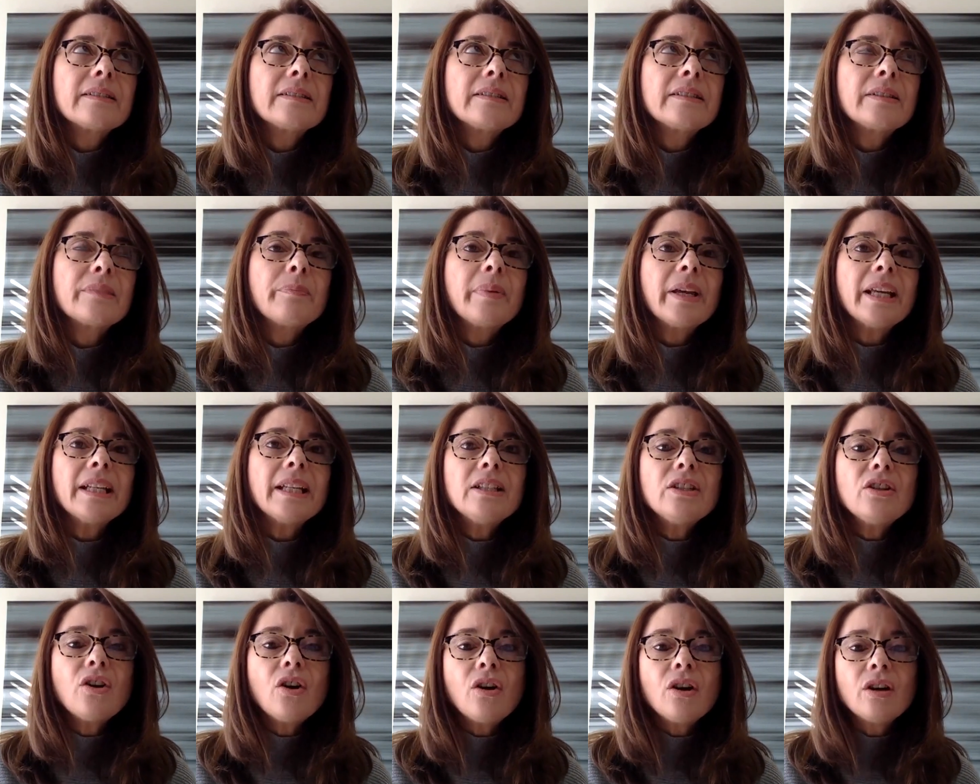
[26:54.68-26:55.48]

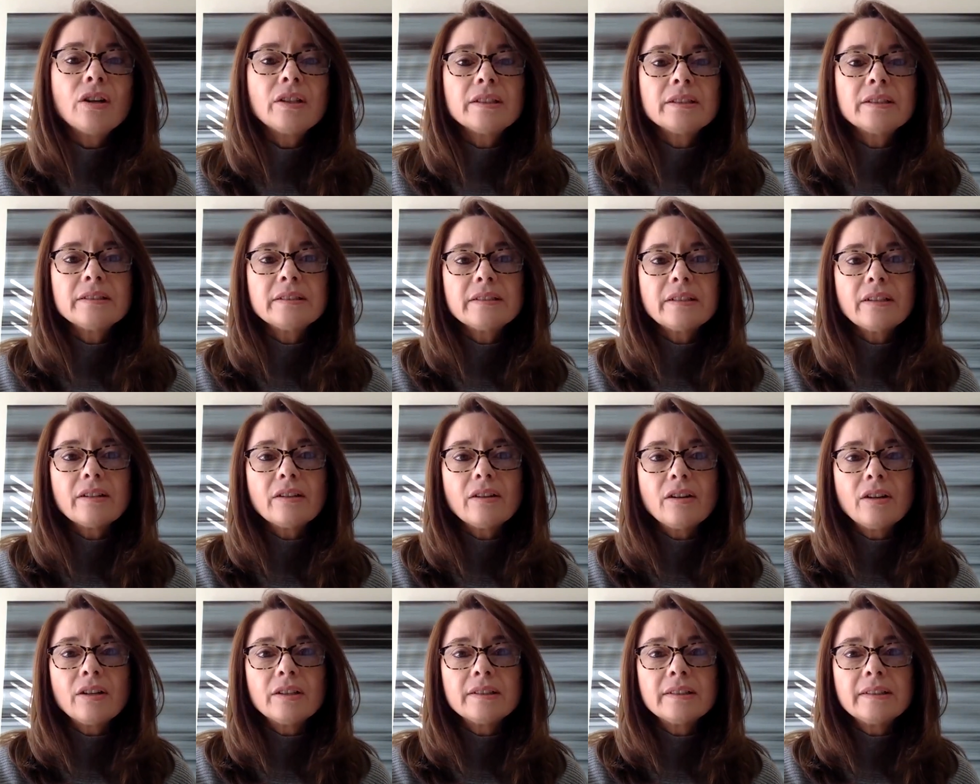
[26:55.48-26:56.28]
depending
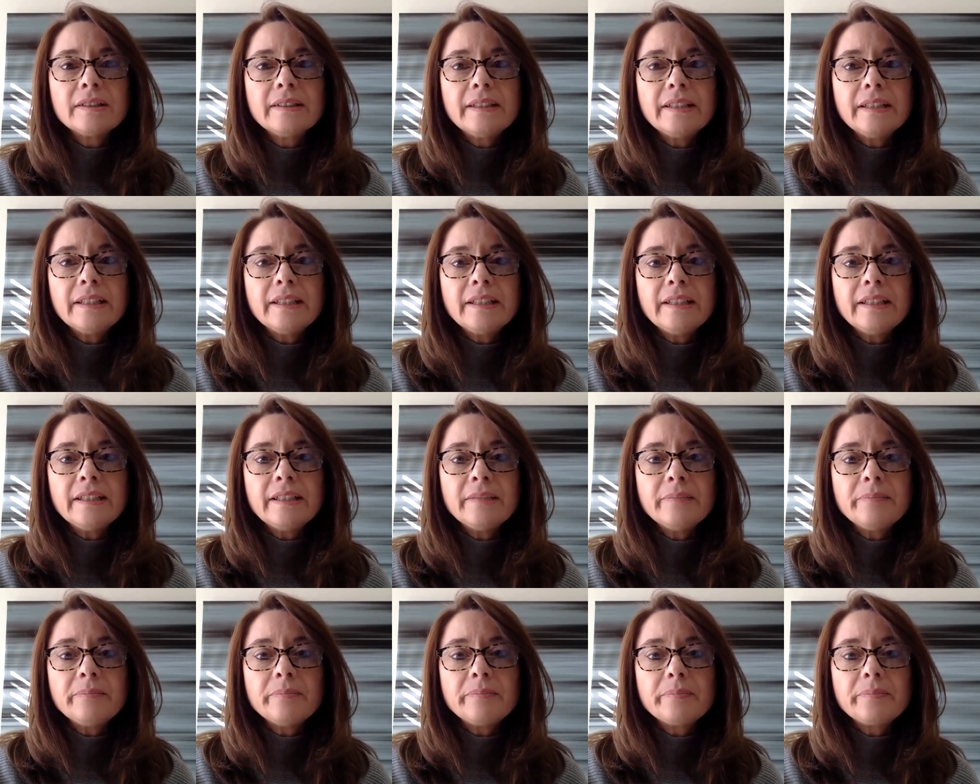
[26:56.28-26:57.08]
on
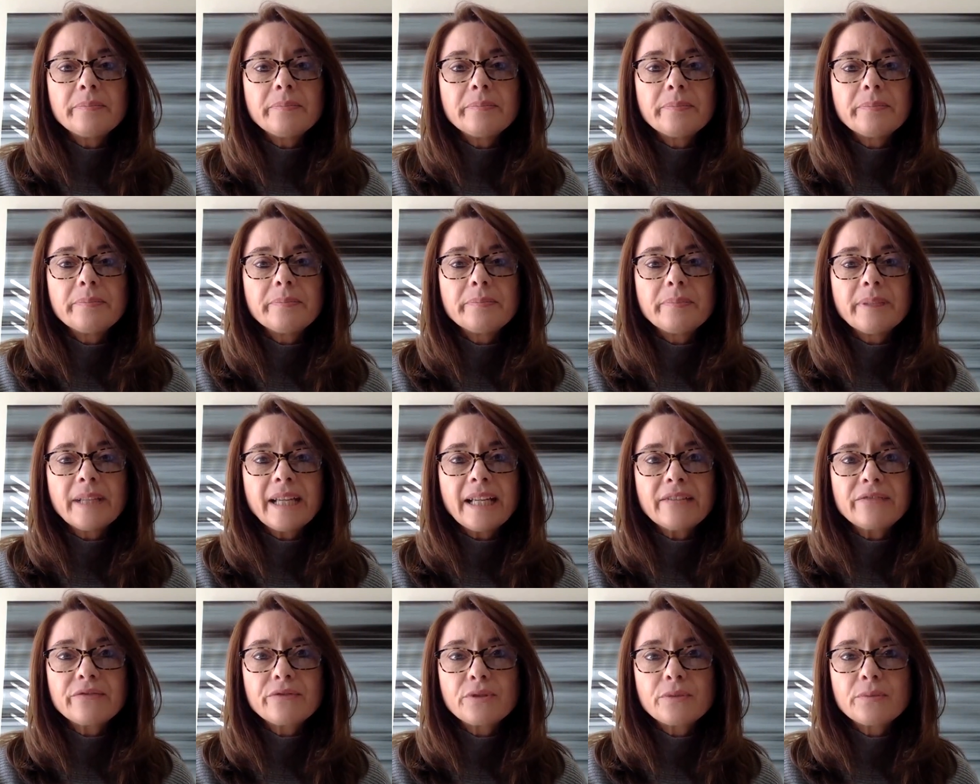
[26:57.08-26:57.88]
the
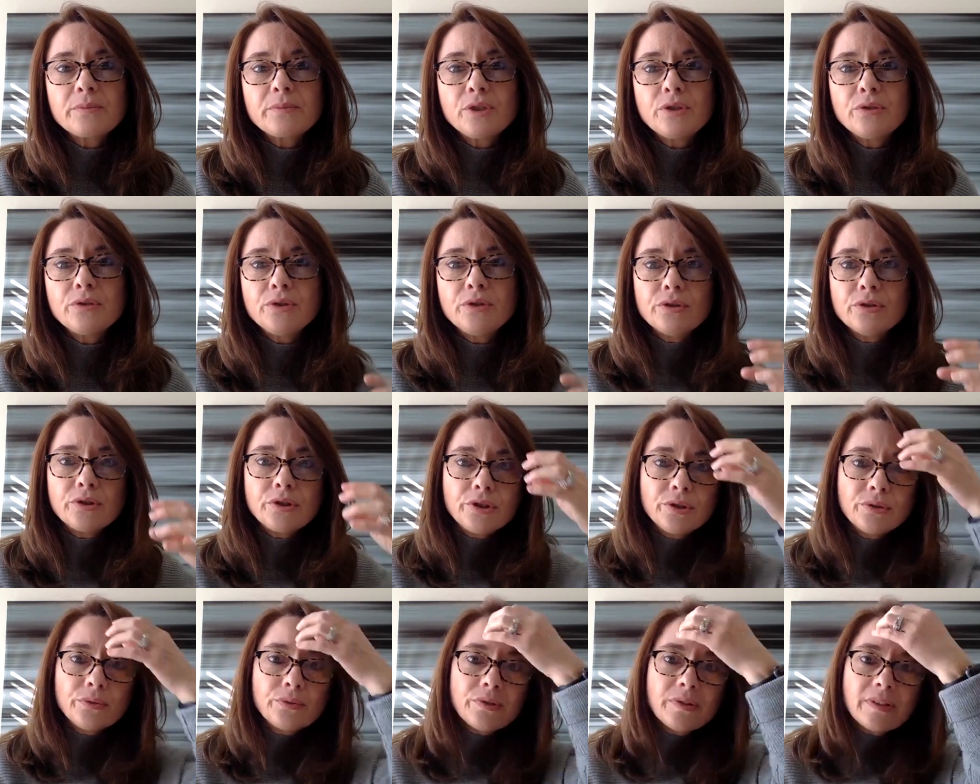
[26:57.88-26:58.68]
platform you're
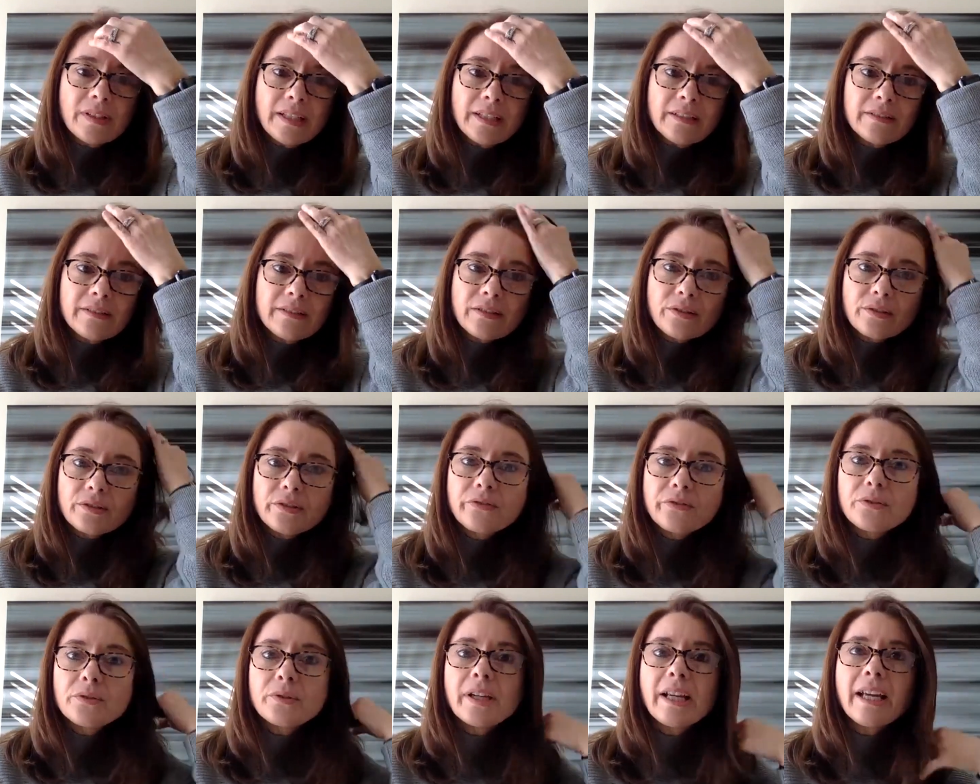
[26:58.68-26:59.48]
using. So
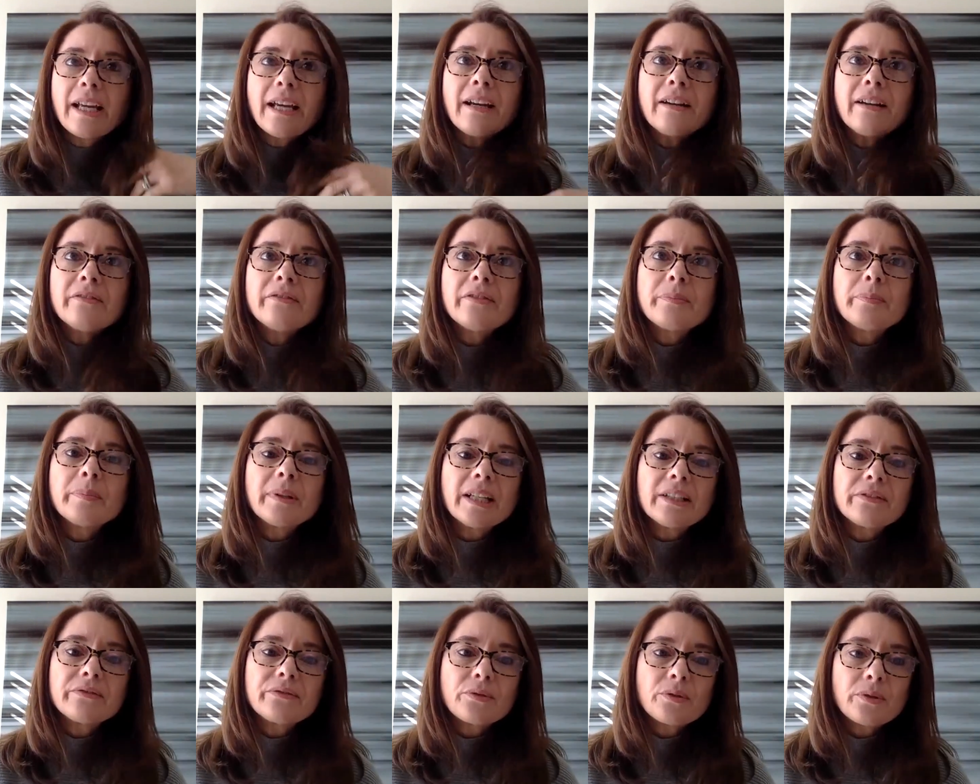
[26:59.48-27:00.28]
if you have a
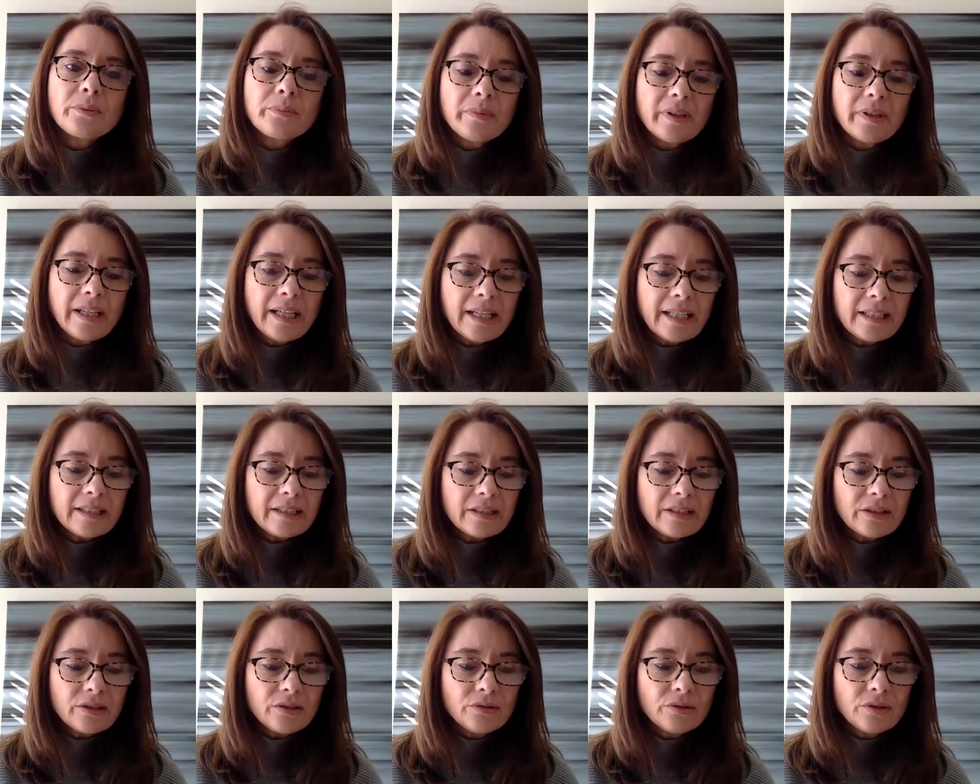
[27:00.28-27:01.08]
platform
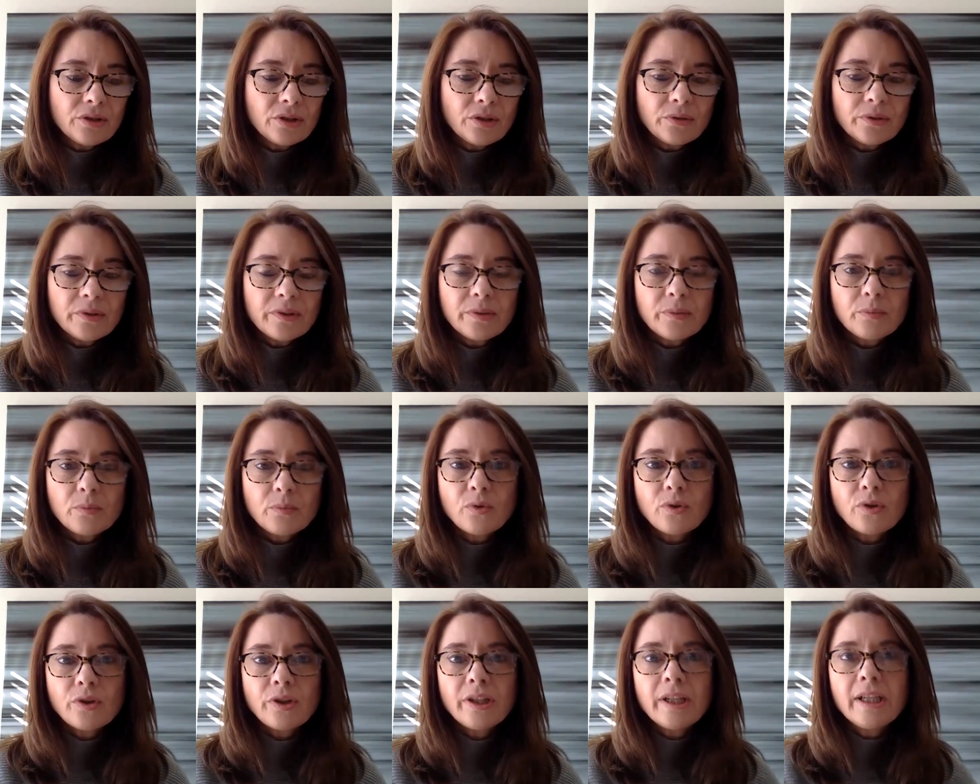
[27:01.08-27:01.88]
that you know is
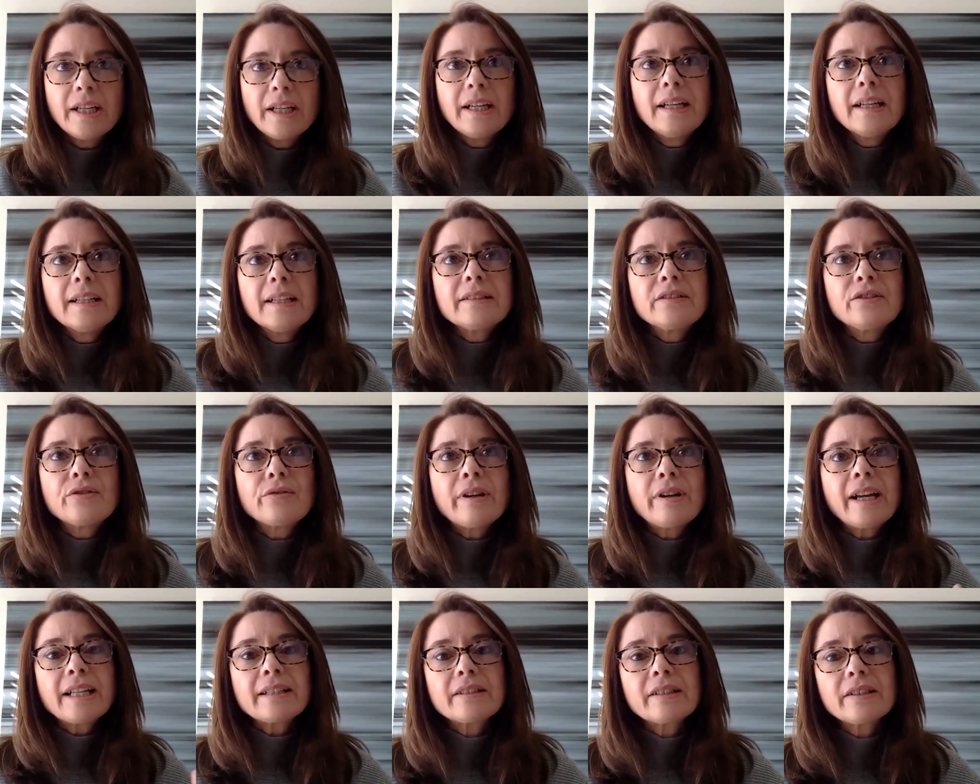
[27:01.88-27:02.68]
more
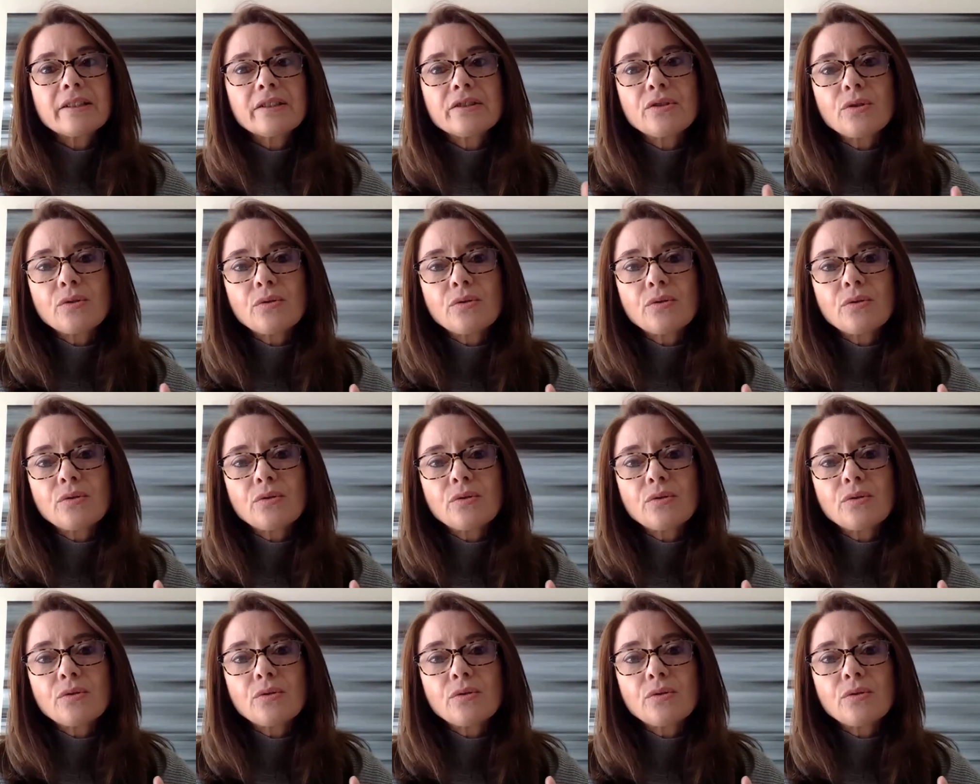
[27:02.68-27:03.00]
directed,